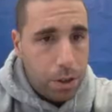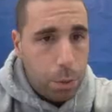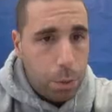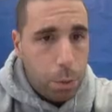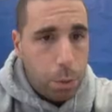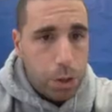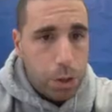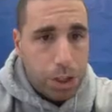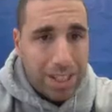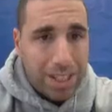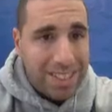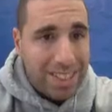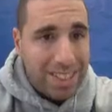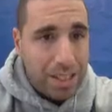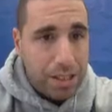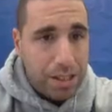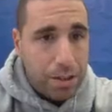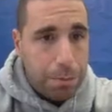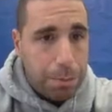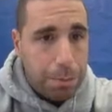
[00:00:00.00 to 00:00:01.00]
which
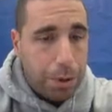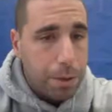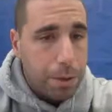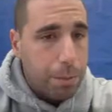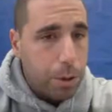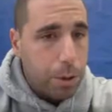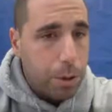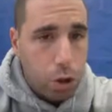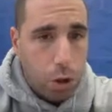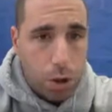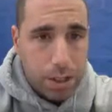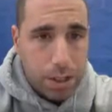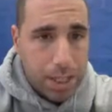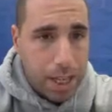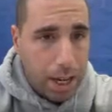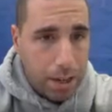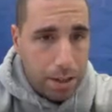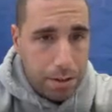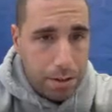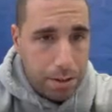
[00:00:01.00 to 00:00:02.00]
consists of pretty much all
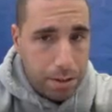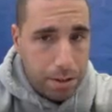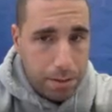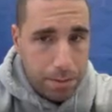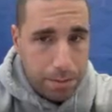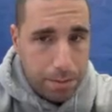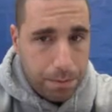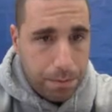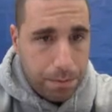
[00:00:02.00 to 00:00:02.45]
states.